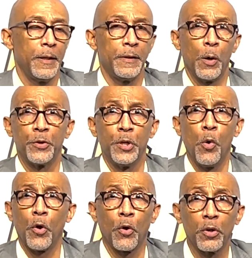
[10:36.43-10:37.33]
There were
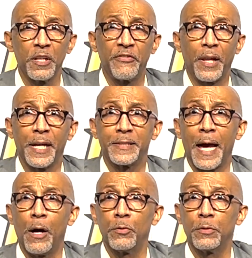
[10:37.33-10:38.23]
no early flights
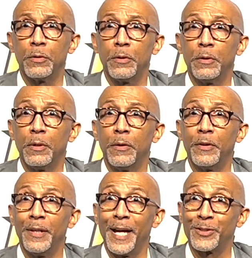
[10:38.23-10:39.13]
out
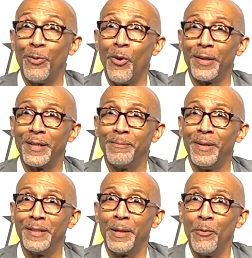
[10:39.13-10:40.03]
the next morning,
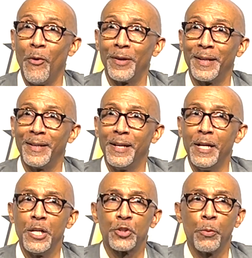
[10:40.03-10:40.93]
Monday morning.
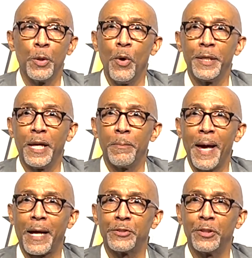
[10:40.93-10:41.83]
So we wouldn't get
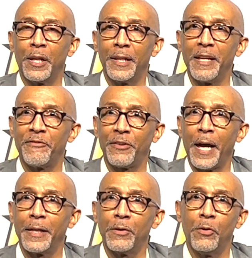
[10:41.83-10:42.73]
back until a late
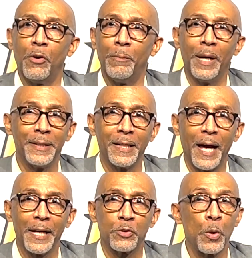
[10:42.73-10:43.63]
flight on Monday
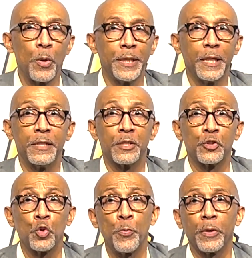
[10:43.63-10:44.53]
night. So we wouldn't get into
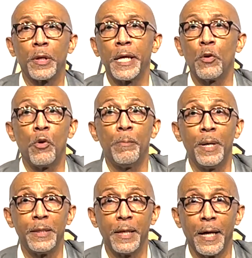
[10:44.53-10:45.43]
super late on
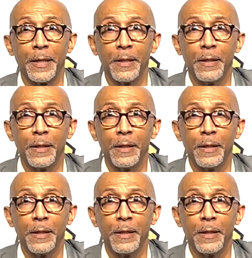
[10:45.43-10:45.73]
Monday.